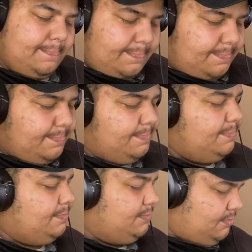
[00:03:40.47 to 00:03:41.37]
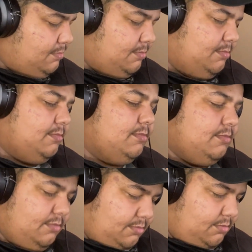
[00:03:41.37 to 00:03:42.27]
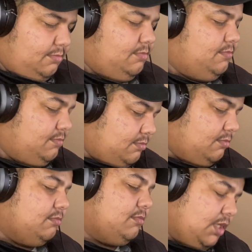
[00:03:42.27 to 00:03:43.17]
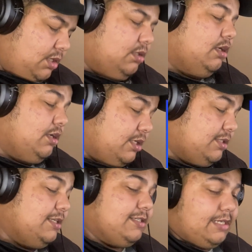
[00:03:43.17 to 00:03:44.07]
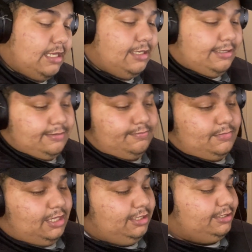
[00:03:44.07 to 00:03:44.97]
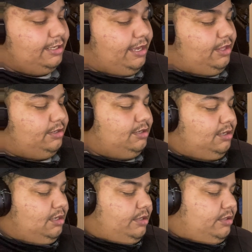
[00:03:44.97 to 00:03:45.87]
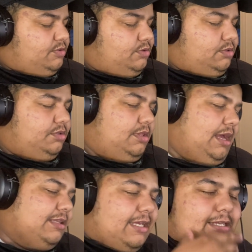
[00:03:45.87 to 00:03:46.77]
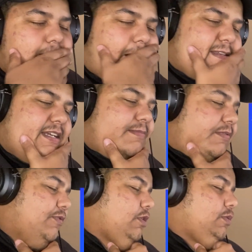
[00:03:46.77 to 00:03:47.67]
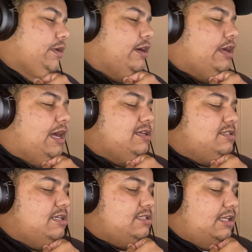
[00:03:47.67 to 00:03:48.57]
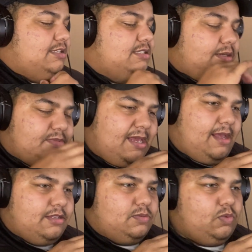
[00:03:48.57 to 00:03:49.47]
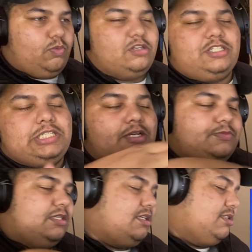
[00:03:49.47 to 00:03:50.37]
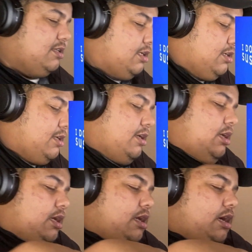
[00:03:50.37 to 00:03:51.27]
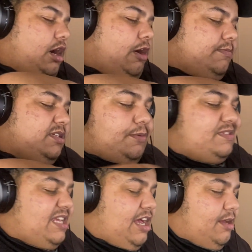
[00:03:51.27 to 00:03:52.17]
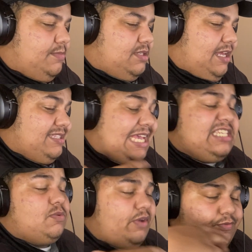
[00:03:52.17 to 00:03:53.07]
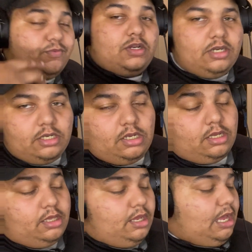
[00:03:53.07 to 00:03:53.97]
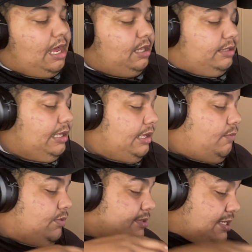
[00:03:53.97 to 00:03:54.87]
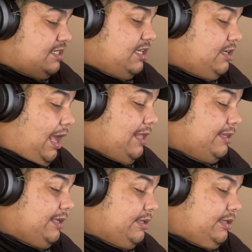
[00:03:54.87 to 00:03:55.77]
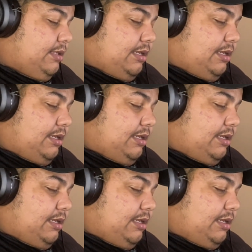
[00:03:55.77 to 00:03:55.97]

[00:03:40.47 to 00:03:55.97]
they ain't surprised, I'm coming. The hook is decent. I like it. And I think I said it before, where I said it's like sometimes when Rustage comes in into the hook, sometimes it takes away from the hook. I think with this hook, I think